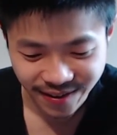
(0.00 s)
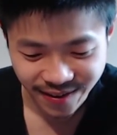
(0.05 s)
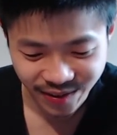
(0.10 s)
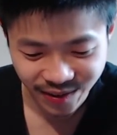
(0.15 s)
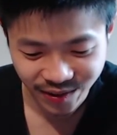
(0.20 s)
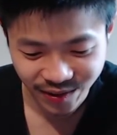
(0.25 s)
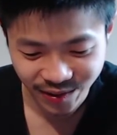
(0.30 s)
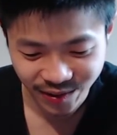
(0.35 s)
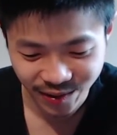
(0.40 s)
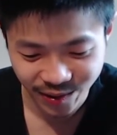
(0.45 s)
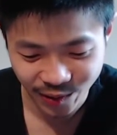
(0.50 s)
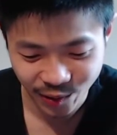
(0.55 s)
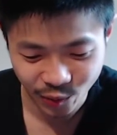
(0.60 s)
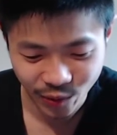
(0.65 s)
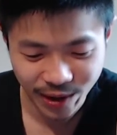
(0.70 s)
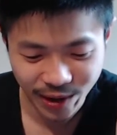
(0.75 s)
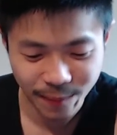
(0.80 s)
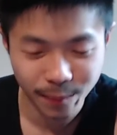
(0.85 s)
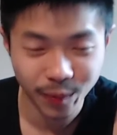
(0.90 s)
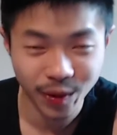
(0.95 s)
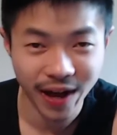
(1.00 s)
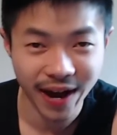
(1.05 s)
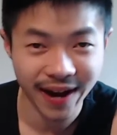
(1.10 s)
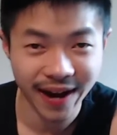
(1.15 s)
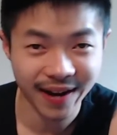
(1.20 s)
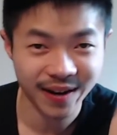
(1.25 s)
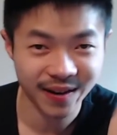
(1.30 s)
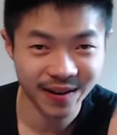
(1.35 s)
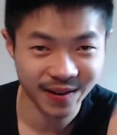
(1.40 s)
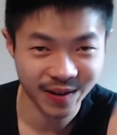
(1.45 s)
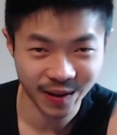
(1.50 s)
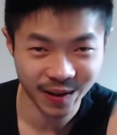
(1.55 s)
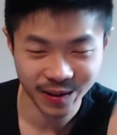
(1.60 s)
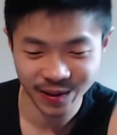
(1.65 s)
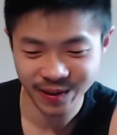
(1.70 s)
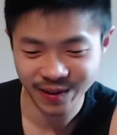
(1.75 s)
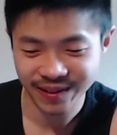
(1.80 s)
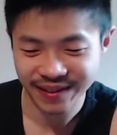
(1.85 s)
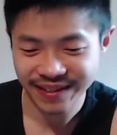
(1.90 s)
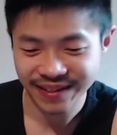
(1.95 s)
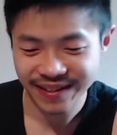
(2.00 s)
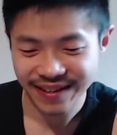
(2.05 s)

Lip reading: the red and black color